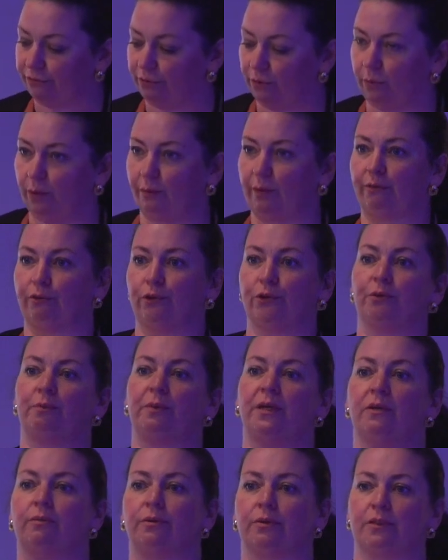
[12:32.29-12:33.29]
When we have other
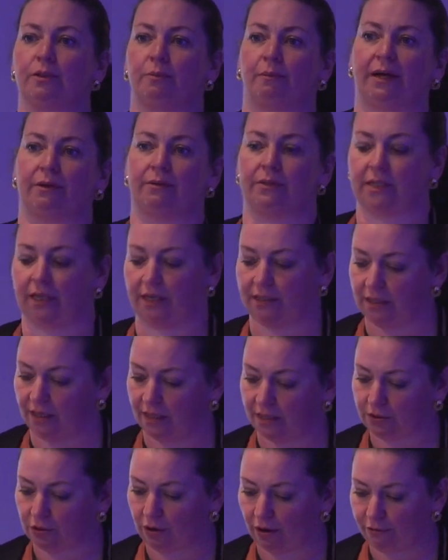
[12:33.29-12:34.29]
people to bounce
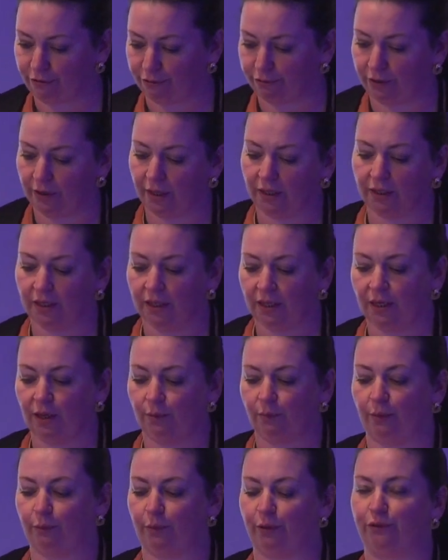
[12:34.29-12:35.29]
ideas off,
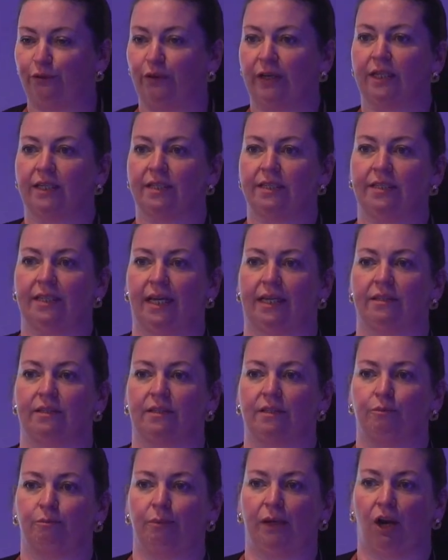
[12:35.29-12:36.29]
when we feel a
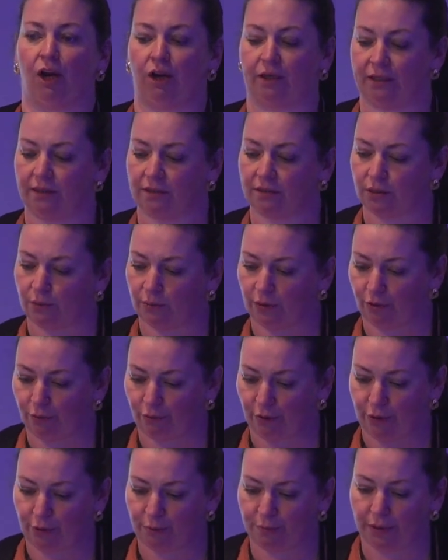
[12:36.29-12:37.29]
sense of belonging to a
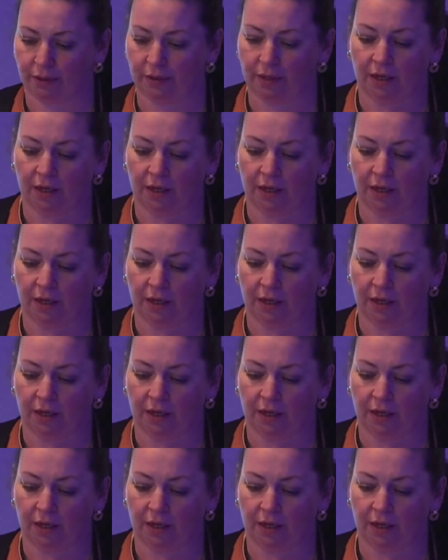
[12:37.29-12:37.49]
group,